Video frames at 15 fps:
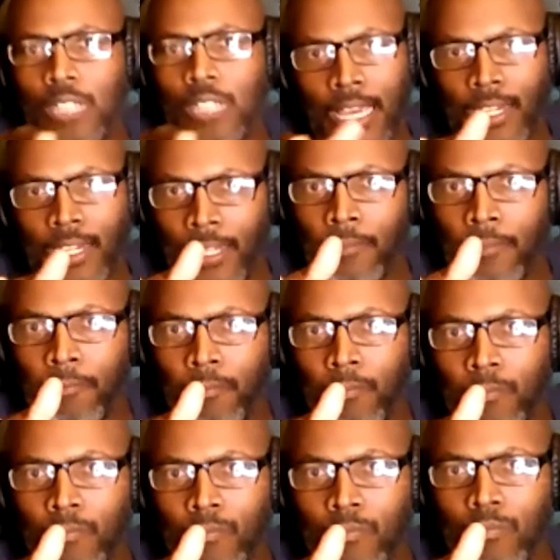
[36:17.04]

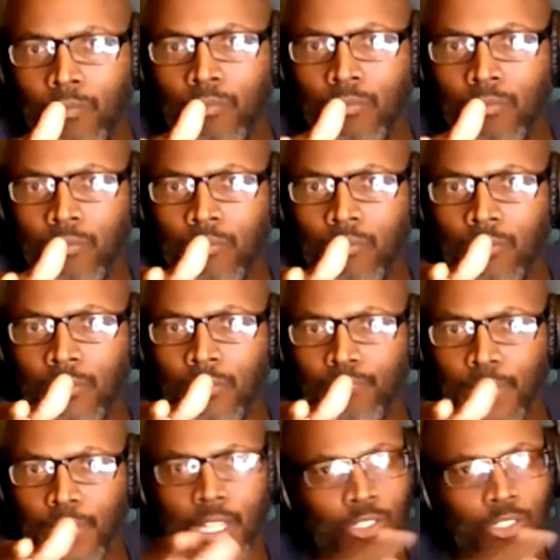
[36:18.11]
understanding
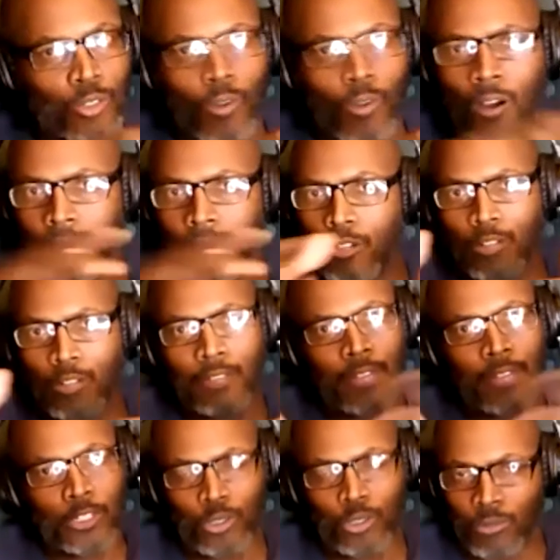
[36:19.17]
because the walk
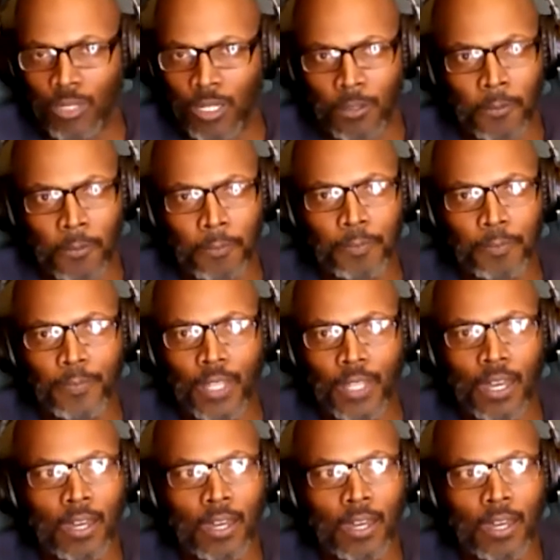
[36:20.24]
of grief, as you know,